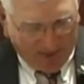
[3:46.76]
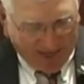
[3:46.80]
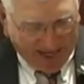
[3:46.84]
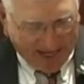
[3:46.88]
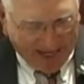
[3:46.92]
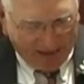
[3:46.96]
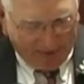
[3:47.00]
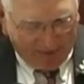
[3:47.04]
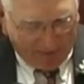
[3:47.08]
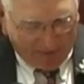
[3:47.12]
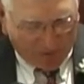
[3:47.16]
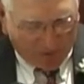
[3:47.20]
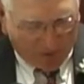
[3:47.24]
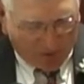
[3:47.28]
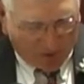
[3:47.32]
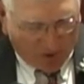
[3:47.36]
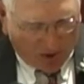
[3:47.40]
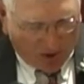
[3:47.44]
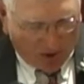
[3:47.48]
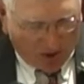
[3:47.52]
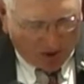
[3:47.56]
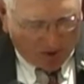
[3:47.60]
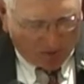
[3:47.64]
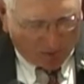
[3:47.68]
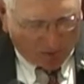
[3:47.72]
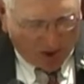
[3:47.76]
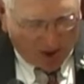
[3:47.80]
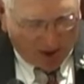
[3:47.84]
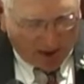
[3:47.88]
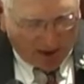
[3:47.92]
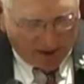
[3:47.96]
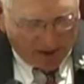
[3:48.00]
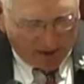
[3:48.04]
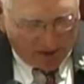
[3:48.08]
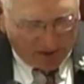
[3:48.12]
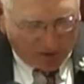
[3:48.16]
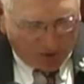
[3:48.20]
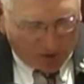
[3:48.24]
Denver,
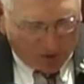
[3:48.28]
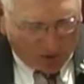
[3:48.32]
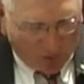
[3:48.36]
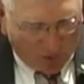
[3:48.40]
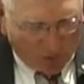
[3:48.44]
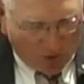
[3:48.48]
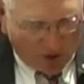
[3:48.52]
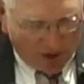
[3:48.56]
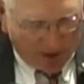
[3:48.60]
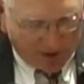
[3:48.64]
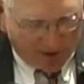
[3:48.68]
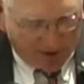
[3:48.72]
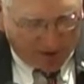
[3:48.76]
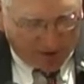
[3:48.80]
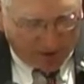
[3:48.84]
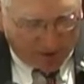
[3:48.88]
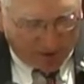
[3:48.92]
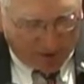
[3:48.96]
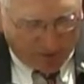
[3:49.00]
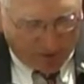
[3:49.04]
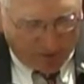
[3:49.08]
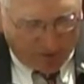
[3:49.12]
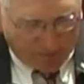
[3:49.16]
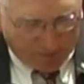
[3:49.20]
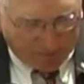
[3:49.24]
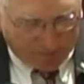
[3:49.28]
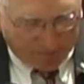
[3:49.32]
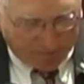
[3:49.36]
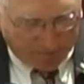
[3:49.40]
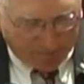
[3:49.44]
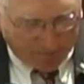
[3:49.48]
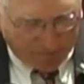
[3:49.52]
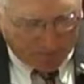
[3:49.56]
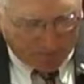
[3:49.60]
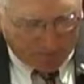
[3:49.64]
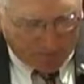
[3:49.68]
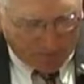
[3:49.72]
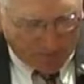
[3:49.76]
Colorado, Toronto,
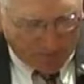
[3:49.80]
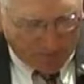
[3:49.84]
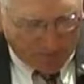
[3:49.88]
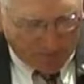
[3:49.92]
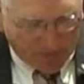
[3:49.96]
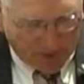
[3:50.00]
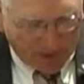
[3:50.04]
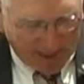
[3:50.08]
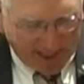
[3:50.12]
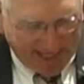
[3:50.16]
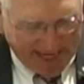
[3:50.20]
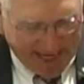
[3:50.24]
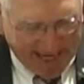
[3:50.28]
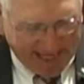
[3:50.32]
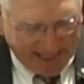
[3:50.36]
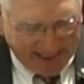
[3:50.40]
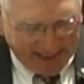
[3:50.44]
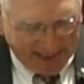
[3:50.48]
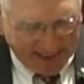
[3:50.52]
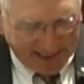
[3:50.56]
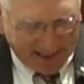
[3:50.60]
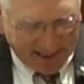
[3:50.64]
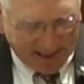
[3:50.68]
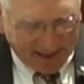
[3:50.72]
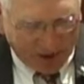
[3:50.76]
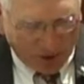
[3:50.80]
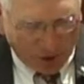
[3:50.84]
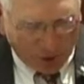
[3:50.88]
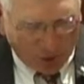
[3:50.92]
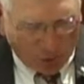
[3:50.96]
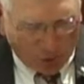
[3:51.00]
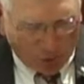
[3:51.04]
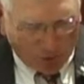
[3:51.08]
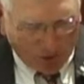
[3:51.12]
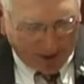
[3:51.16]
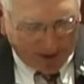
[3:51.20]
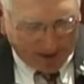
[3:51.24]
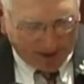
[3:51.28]
Canada,
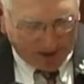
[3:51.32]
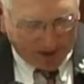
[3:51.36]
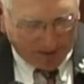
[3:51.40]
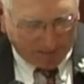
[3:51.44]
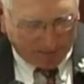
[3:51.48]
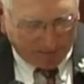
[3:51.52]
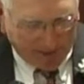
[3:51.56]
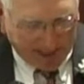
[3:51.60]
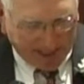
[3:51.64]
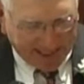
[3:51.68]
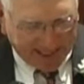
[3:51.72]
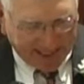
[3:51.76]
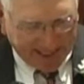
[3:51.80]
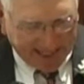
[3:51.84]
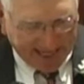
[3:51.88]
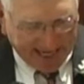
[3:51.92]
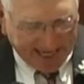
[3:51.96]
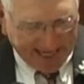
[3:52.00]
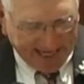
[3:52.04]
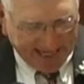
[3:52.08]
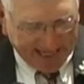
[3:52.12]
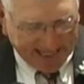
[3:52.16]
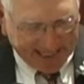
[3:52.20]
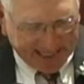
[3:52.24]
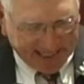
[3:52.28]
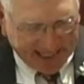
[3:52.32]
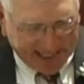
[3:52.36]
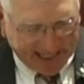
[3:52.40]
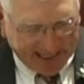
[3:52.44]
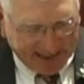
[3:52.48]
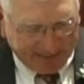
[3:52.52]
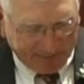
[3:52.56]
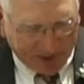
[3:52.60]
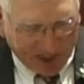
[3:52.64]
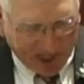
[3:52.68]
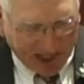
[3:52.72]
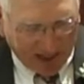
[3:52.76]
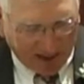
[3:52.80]
Nagoya, Japan,
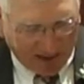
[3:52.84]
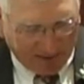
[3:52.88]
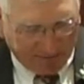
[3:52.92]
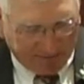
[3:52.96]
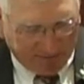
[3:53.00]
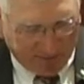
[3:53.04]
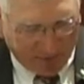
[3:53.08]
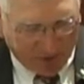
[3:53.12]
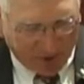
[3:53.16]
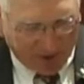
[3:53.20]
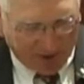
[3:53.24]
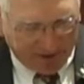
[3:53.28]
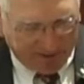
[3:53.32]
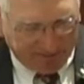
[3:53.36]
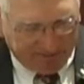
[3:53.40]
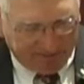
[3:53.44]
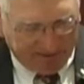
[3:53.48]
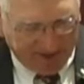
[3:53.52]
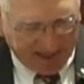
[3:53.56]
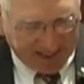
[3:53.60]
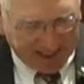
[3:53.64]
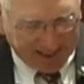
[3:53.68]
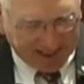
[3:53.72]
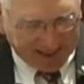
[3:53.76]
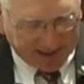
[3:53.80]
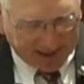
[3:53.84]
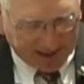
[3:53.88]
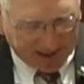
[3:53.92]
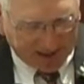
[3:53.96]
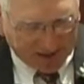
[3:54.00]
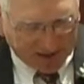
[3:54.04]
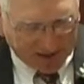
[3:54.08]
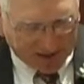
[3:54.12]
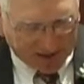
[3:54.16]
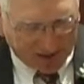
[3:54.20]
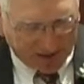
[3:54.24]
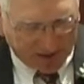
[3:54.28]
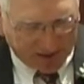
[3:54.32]
Anaheim, California, Phoenix,
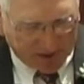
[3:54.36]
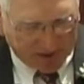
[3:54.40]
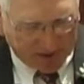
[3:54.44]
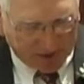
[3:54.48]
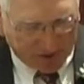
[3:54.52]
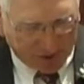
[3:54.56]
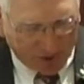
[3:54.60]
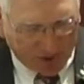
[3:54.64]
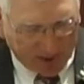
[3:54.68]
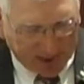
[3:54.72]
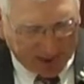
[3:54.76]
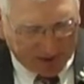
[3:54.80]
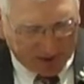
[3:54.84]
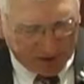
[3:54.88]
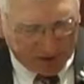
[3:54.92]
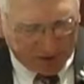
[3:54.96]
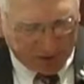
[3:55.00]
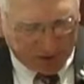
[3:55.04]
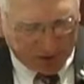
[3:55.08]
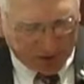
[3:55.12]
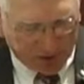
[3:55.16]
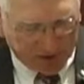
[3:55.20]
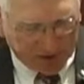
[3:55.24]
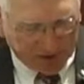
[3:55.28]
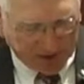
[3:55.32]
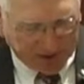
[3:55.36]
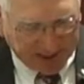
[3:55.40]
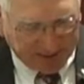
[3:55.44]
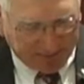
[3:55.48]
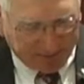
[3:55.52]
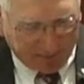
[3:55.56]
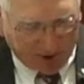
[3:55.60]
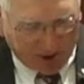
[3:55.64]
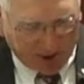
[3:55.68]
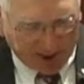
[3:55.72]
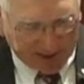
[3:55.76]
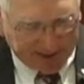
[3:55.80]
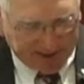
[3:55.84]
Arizona, Trent, New Jersey,
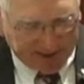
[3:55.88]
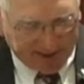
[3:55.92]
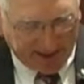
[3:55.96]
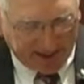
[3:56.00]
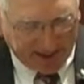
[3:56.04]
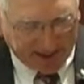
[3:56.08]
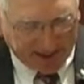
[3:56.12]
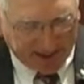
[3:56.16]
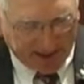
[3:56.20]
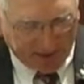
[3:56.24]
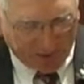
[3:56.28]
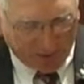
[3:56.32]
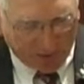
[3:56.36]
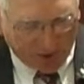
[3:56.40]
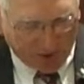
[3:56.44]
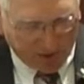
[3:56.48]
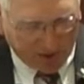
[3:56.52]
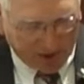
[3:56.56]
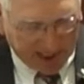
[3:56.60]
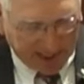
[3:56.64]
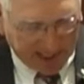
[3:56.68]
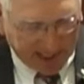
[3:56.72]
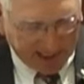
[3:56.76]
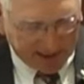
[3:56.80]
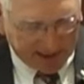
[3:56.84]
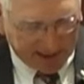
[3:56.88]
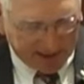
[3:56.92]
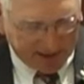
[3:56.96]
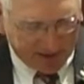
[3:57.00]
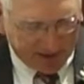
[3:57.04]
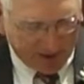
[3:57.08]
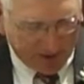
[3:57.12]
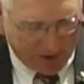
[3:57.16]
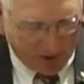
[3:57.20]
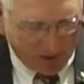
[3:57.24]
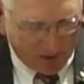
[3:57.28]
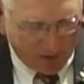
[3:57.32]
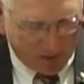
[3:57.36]
Pawtucket, Rhode
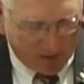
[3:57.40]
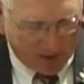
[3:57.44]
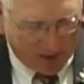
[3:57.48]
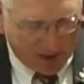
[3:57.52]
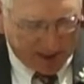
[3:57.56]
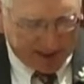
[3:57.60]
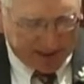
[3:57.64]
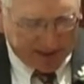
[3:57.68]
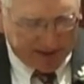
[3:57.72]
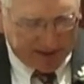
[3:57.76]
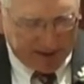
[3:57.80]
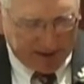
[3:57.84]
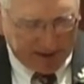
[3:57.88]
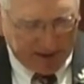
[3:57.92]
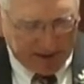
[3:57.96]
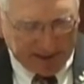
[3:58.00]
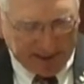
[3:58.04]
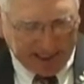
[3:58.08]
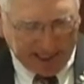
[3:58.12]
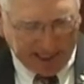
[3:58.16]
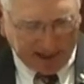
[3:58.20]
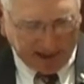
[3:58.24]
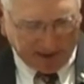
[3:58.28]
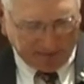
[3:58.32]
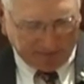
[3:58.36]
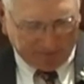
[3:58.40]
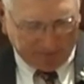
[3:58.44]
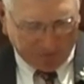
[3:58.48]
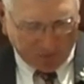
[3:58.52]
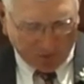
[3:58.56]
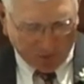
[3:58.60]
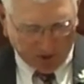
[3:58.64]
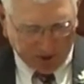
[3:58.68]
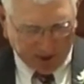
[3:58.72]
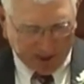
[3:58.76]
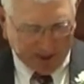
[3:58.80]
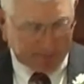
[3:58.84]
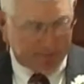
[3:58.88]
Island, Oakland,
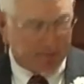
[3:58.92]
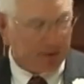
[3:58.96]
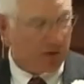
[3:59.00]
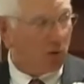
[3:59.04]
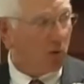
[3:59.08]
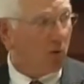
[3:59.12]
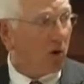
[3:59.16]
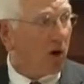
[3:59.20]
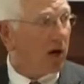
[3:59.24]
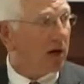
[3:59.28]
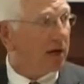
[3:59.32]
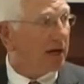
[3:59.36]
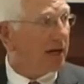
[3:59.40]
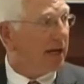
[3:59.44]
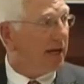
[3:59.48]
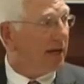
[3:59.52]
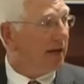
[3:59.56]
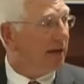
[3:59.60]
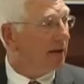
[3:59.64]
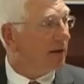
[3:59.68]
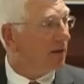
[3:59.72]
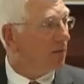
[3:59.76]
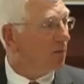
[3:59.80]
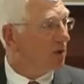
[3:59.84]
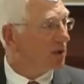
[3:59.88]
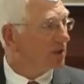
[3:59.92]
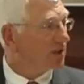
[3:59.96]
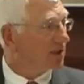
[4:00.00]
California, Milwaukee,